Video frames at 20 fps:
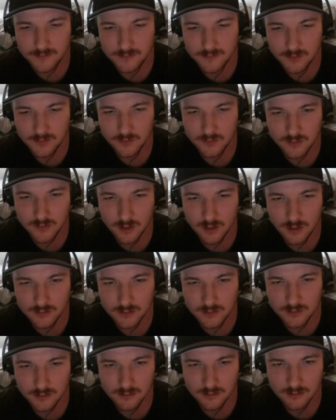but still
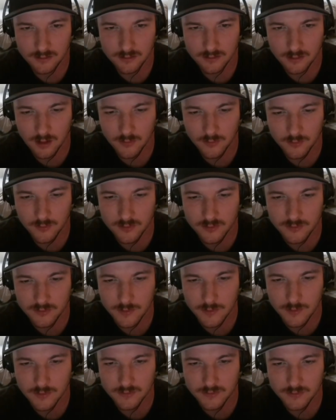stuck to other
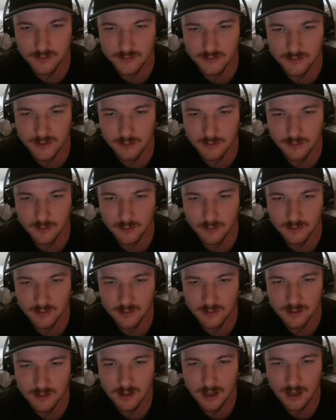conspiracies that were,
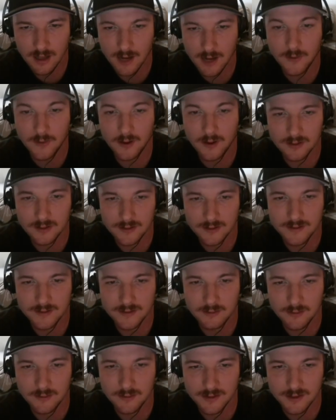I thought, less
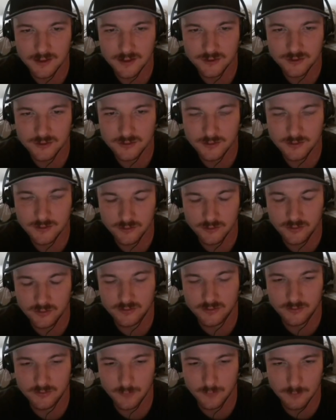outlandish, just
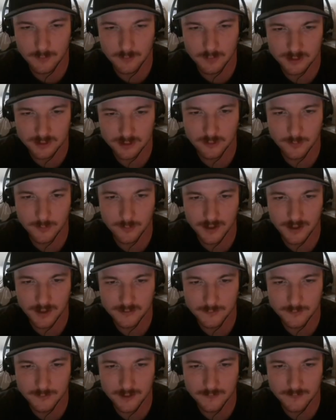because my political
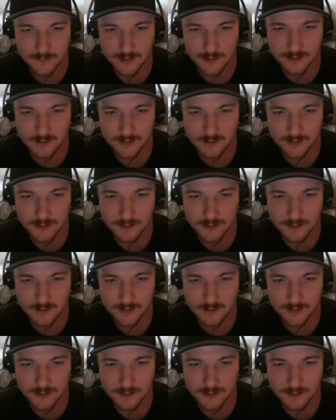bias back then.